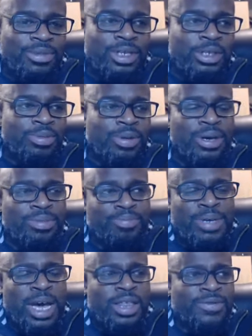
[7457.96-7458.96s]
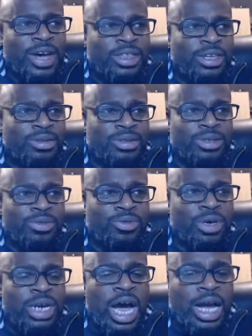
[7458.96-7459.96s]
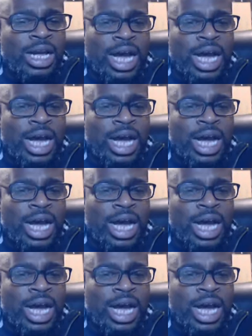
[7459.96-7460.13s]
This might be beyond the fact that we're not